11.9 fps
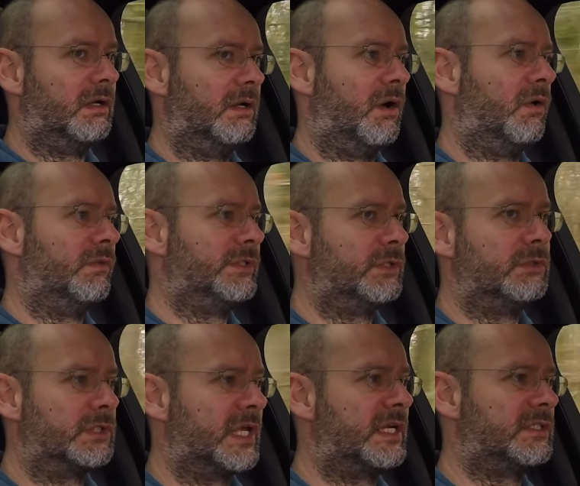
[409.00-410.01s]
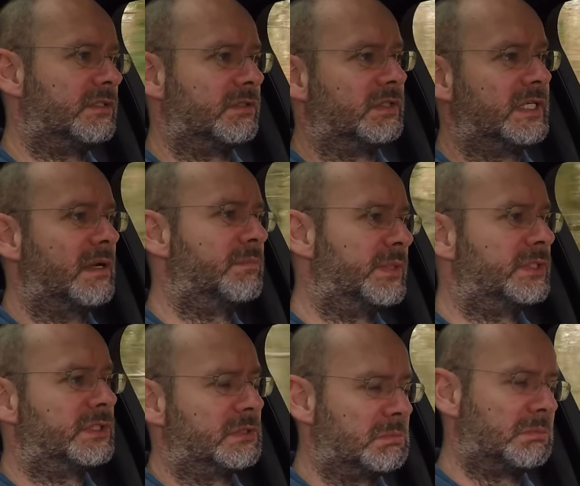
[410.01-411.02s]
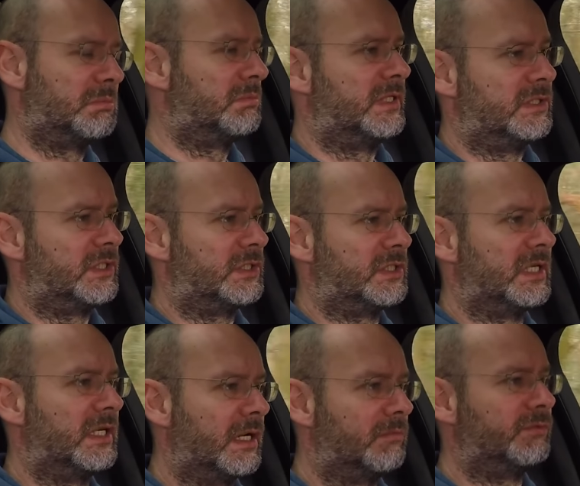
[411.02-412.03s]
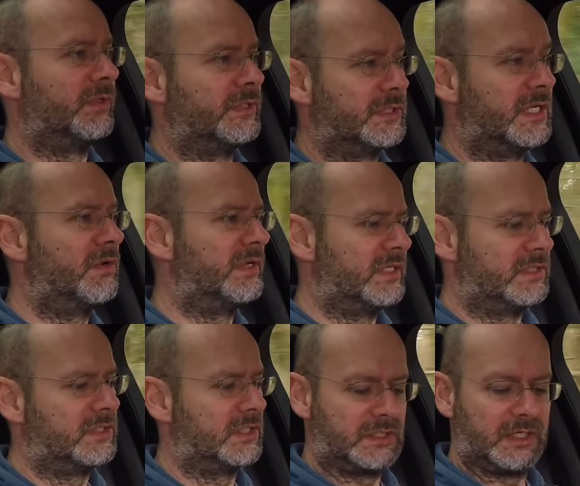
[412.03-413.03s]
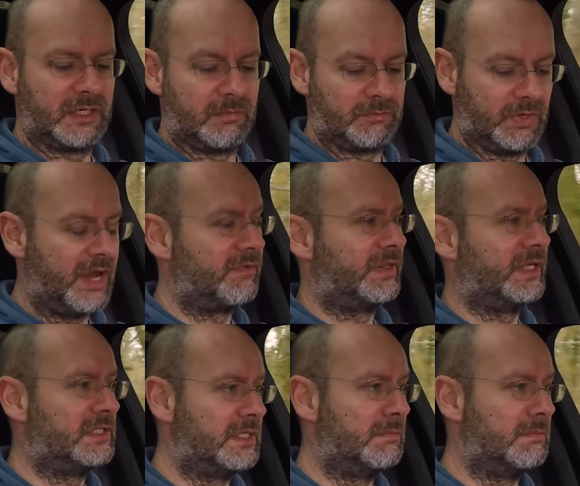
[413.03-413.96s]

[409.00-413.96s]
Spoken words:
On the 2 stages of the dampers, it's just in comfort. The steering is just in comfort. Everything is in